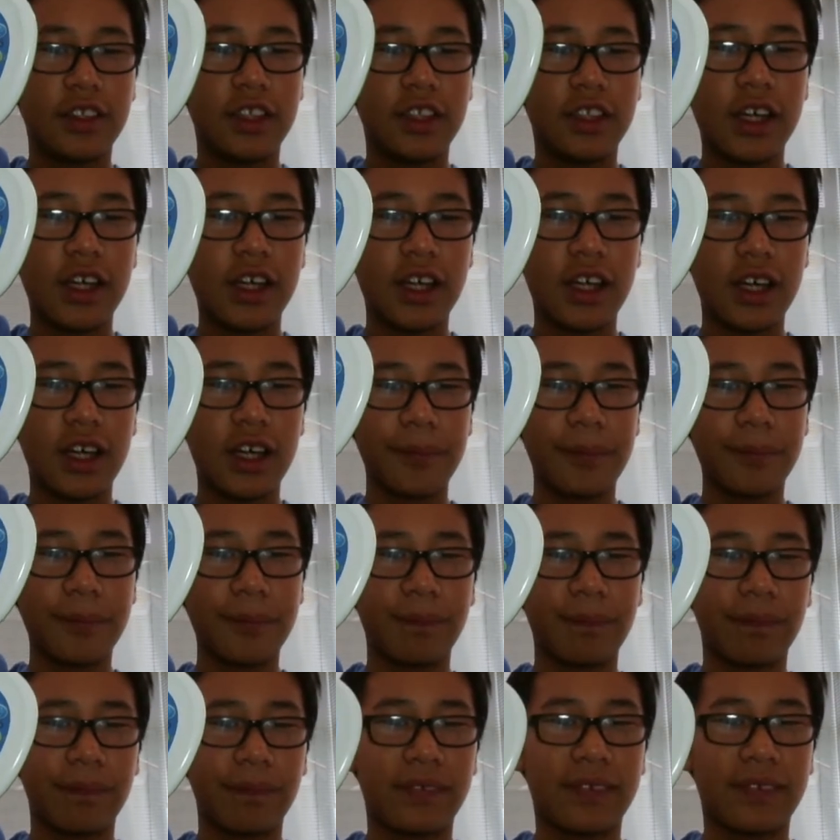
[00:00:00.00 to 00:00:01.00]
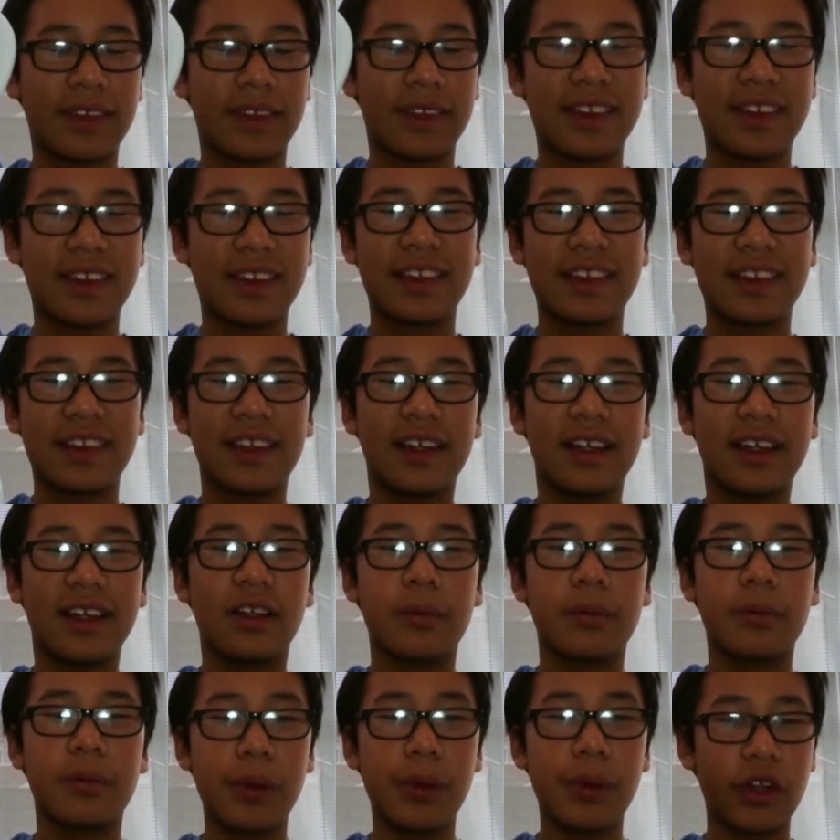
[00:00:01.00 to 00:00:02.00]
um,
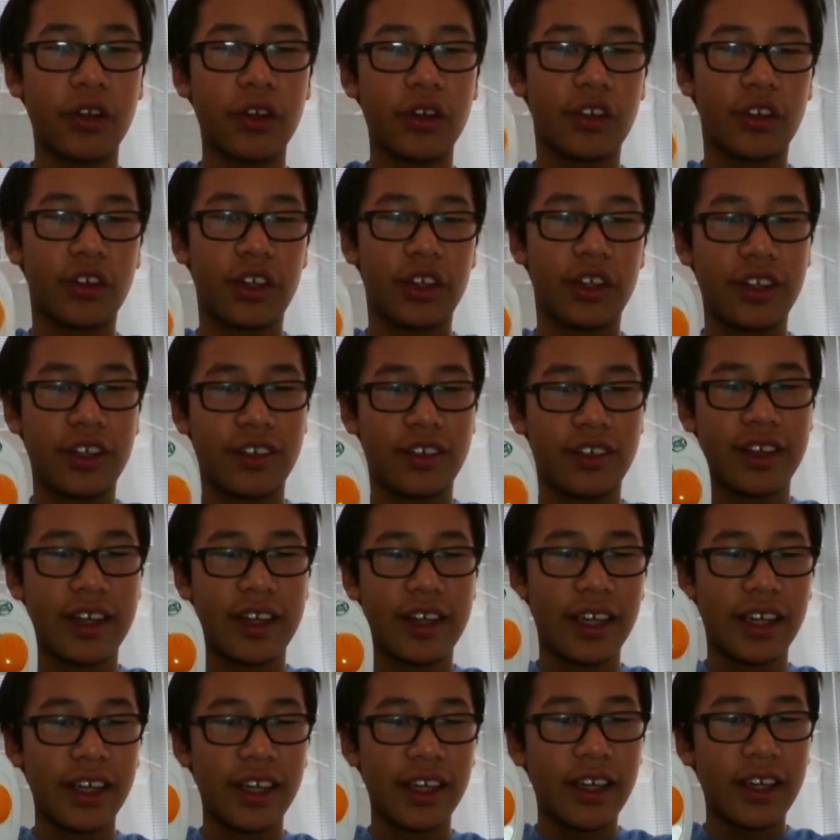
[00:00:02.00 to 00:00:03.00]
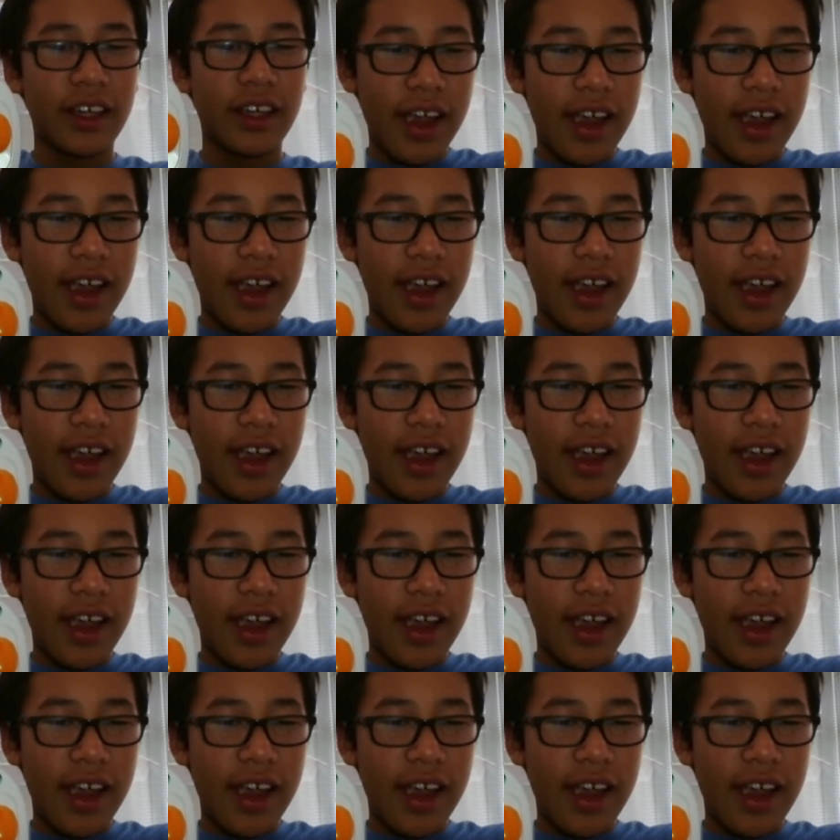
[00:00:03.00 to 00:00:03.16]
buttons on this thing,